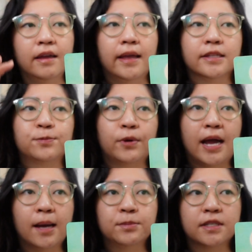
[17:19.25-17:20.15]
it's
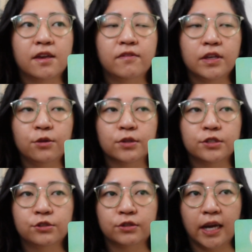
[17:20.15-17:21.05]
perhaps giving you the
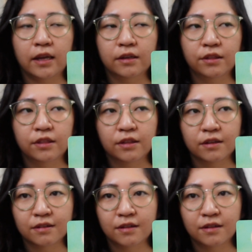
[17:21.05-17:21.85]
strength